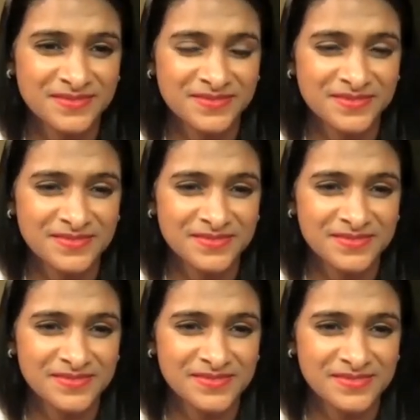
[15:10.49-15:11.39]

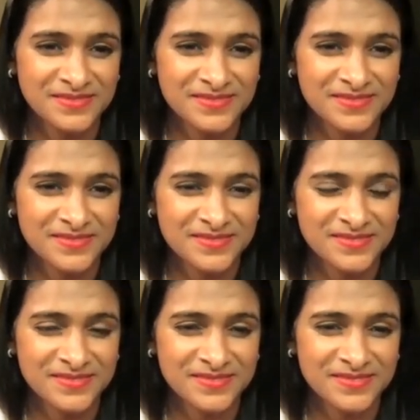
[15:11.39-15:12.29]

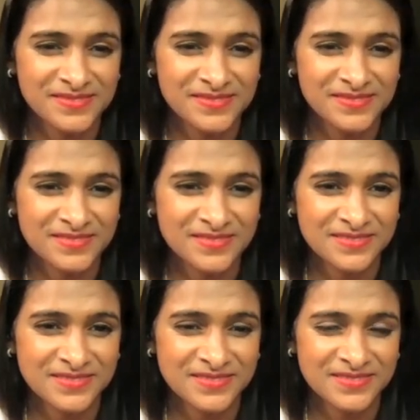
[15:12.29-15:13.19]

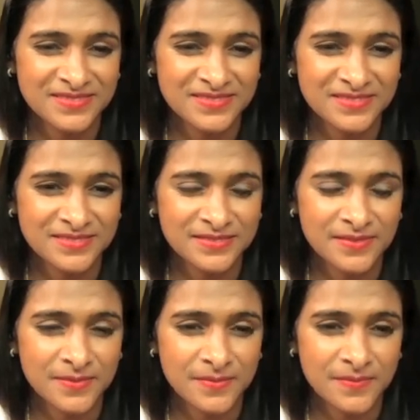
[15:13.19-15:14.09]

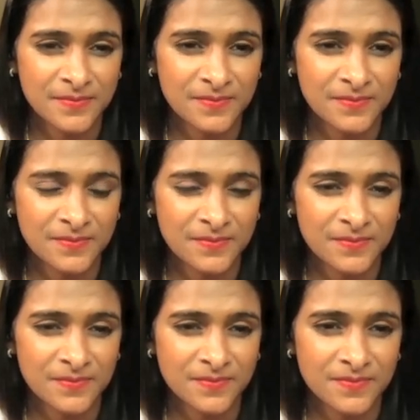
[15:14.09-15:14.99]

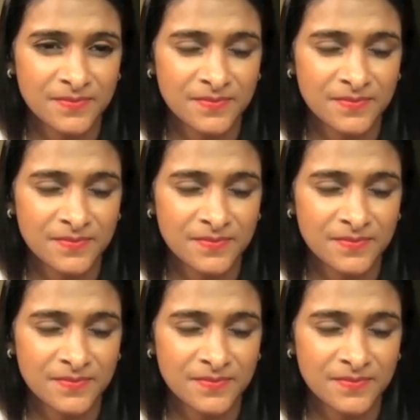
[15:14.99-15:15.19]
(not speaking)